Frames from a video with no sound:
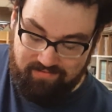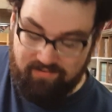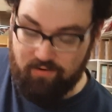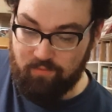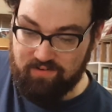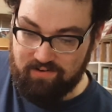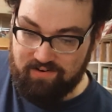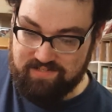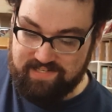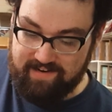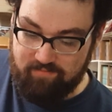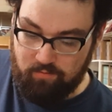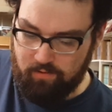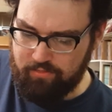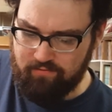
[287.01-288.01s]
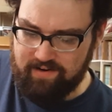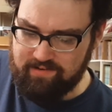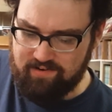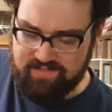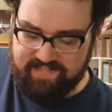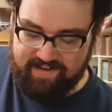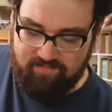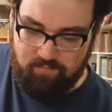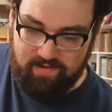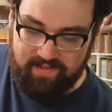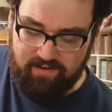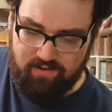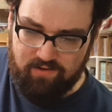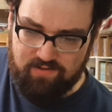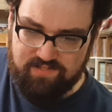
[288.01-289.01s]
2 endurance, or 3 endurance, like everybody
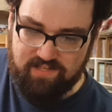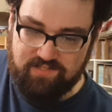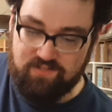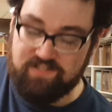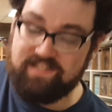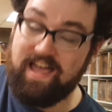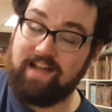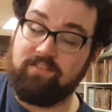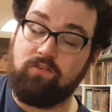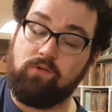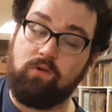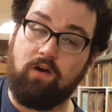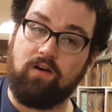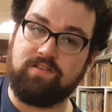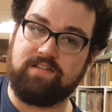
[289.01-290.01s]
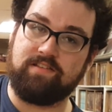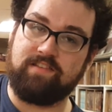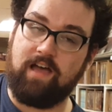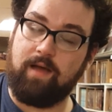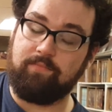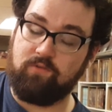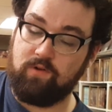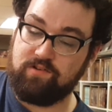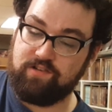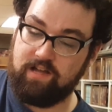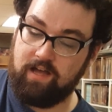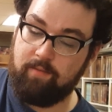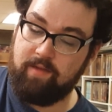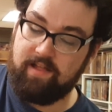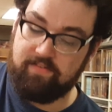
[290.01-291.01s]
knows, lets you stack 2 cards on top, 2 energy
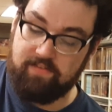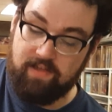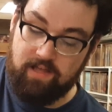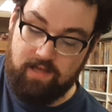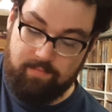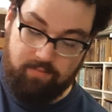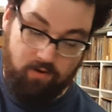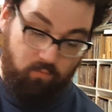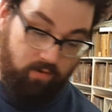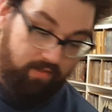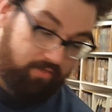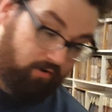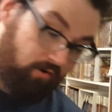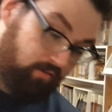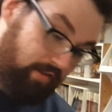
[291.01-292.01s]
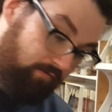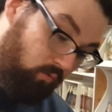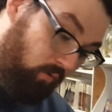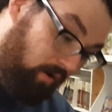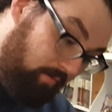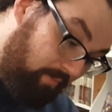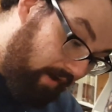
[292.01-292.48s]
combats, but with her level 1